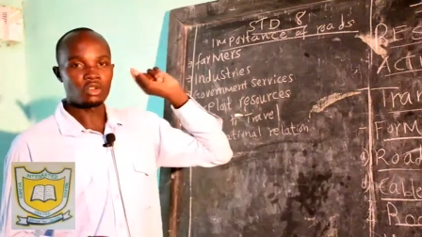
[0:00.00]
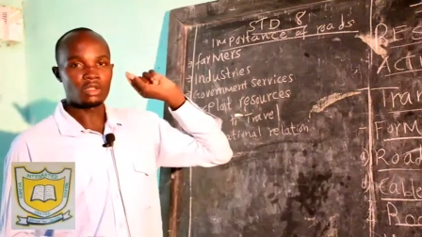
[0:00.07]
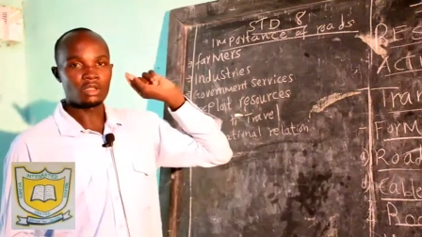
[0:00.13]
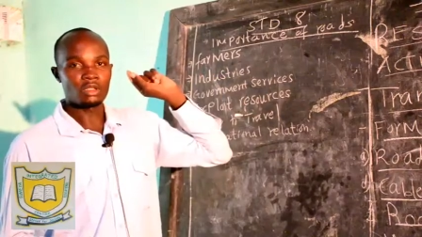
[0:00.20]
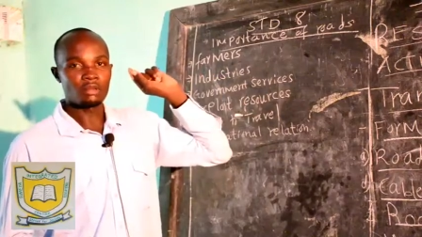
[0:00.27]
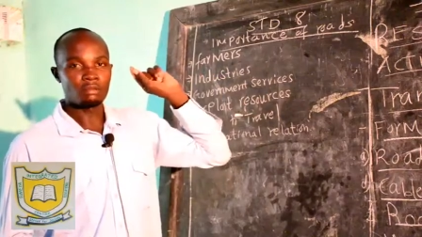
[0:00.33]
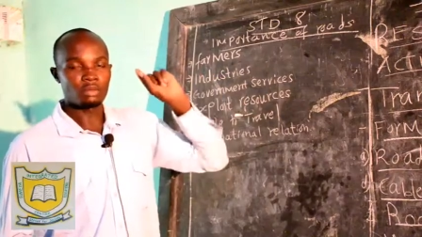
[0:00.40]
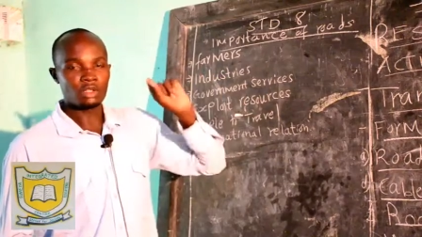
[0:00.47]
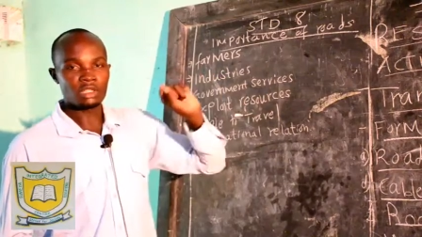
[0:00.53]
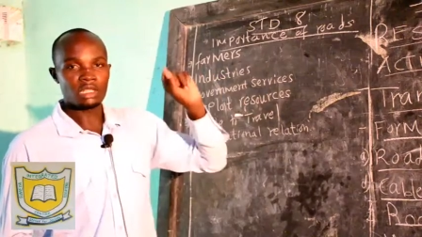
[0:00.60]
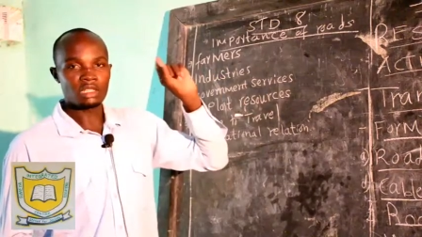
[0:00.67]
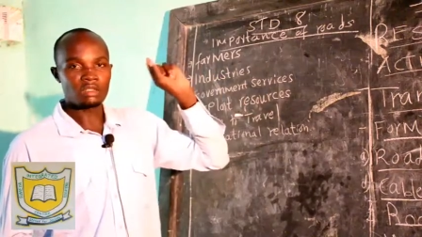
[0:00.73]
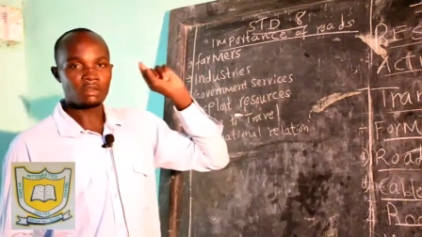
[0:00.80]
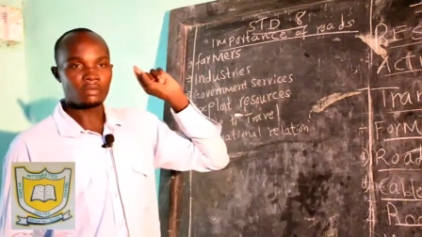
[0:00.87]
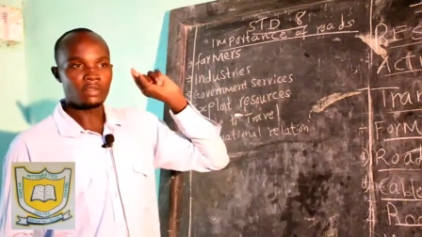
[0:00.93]

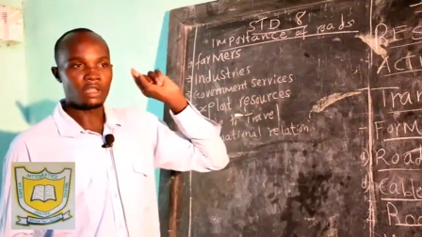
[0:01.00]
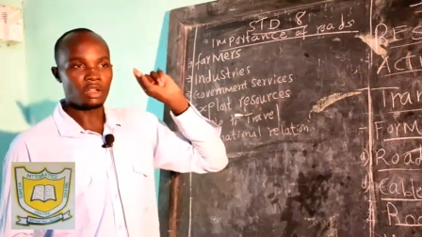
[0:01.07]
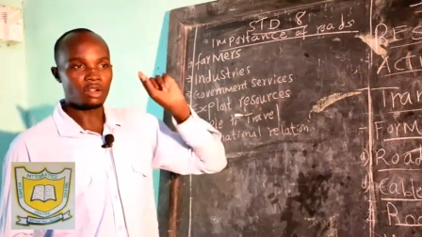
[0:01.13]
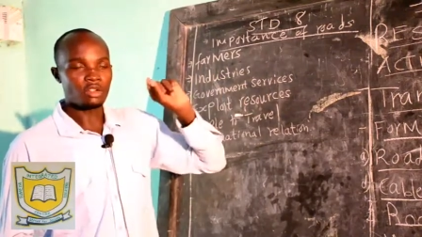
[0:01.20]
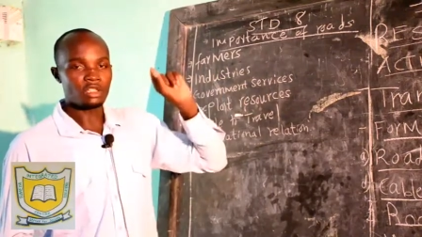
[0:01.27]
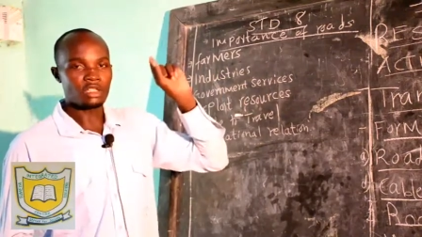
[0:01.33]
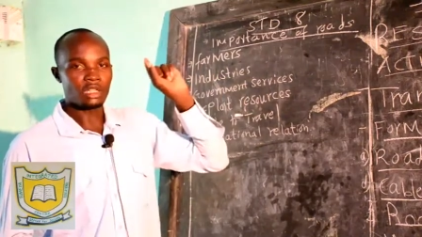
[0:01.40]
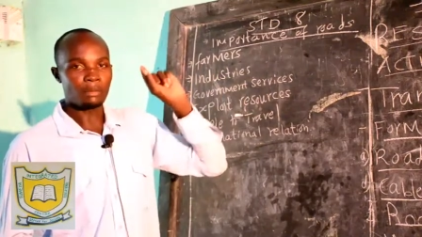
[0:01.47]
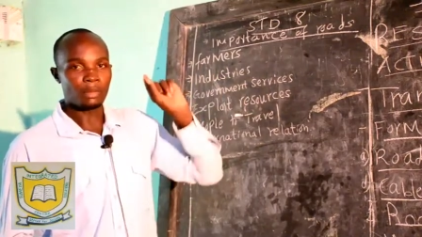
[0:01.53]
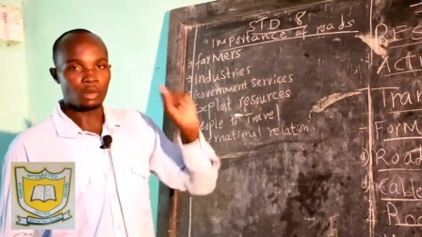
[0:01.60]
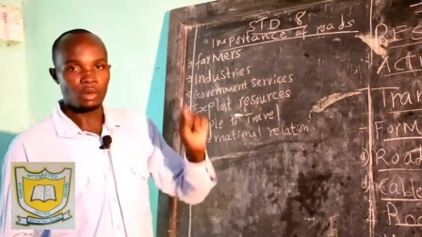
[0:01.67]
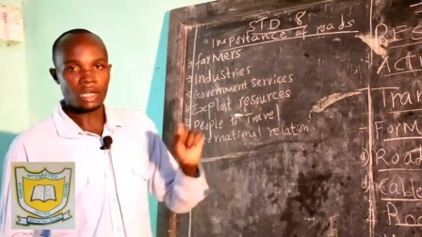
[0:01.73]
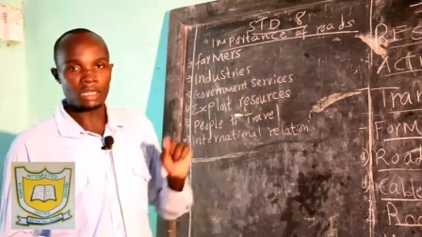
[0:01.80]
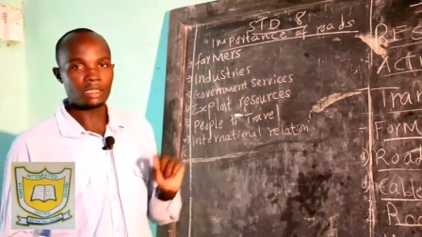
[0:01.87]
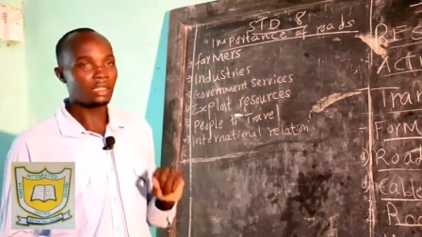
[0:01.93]
importance of the roads, number
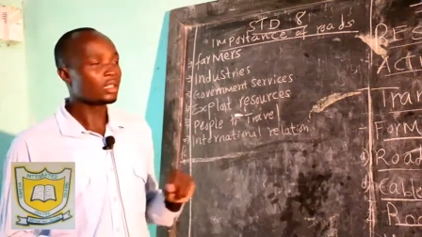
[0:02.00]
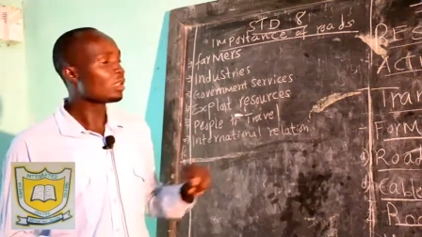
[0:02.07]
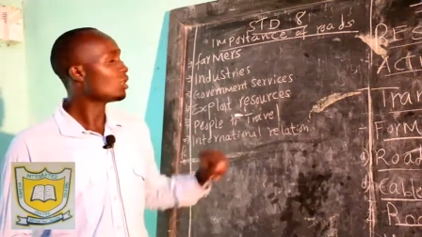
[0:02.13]
one,